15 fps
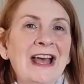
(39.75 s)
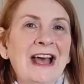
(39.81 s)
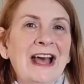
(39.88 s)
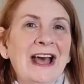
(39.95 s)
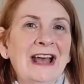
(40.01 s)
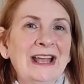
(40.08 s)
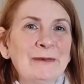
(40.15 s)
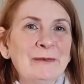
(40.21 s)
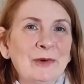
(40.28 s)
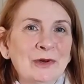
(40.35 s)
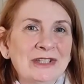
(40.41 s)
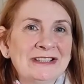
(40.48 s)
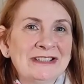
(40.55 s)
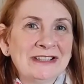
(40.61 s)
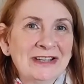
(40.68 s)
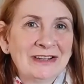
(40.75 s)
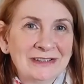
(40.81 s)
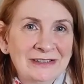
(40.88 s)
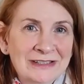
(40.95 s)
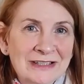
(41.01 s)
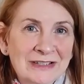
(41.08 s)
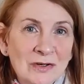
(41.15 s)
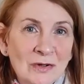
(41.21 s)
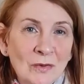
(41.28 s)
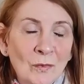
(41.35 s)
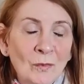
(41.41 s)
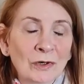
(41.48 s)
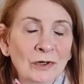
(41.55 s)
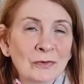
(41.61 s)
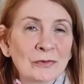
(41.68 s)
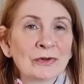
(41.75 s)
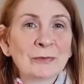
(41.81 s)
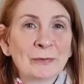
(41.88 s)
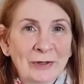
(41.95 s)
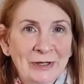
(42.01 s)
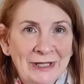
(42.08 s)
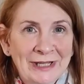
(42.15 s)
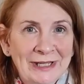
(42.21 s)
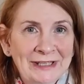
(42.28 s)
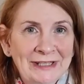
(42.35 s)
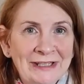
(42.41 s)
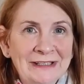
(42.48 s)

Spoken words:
Hi, boys and girls. We're going to pray.